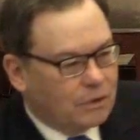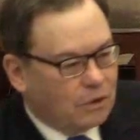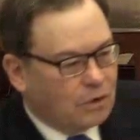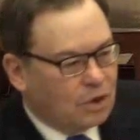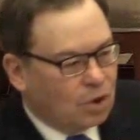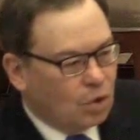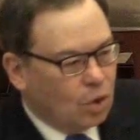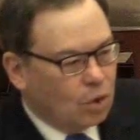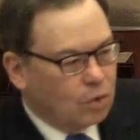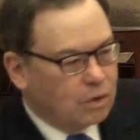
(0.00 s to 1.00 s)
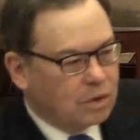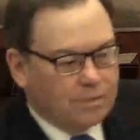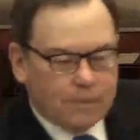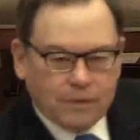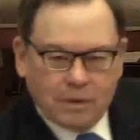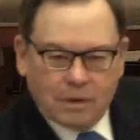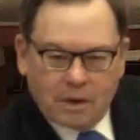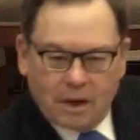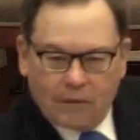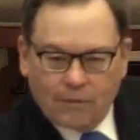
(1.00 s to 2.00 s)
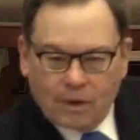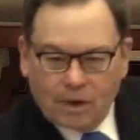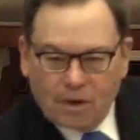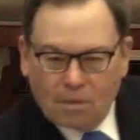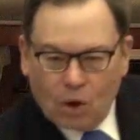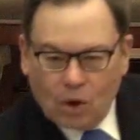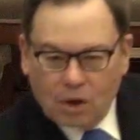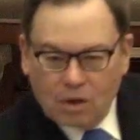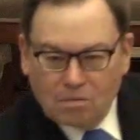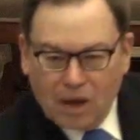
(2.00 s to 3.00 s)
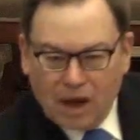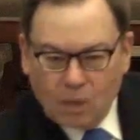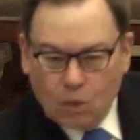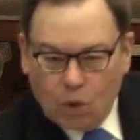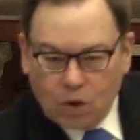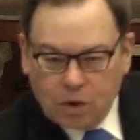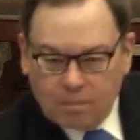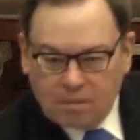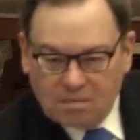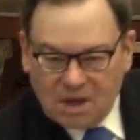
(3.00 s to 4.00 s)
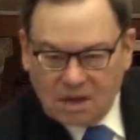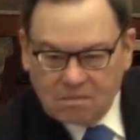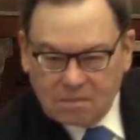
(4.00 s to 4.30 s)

30-year-old African-American man walked up to me.